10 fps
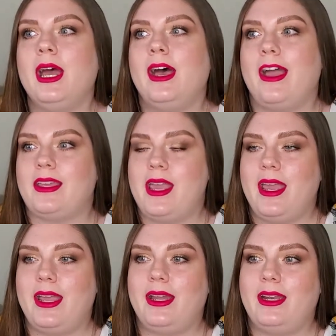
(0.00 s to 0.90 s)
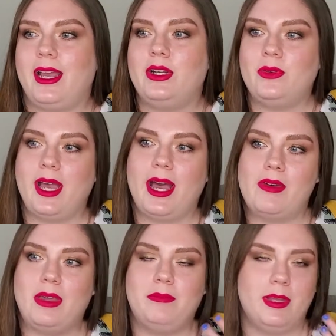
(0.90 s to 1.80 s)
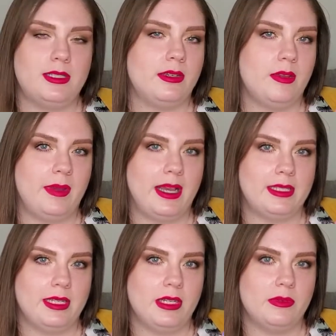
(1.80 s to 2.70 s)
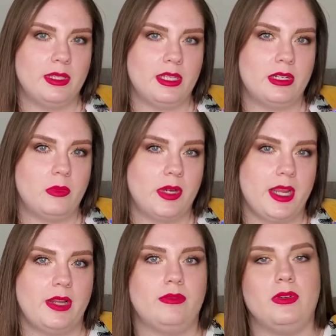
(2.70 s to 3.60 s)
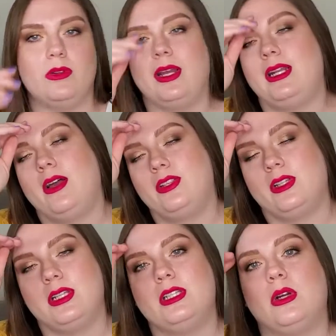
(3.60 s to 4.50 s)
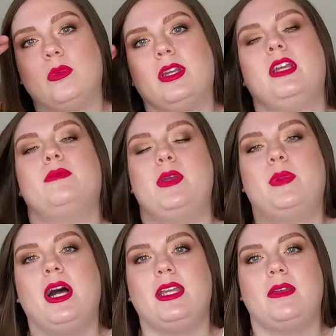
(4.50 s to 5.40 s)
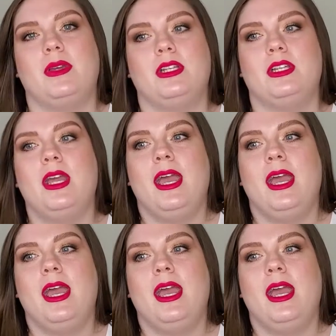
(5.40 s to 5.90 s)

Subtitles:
I don't have that mental capacity to really start working on food right now, so let's start working on my body image.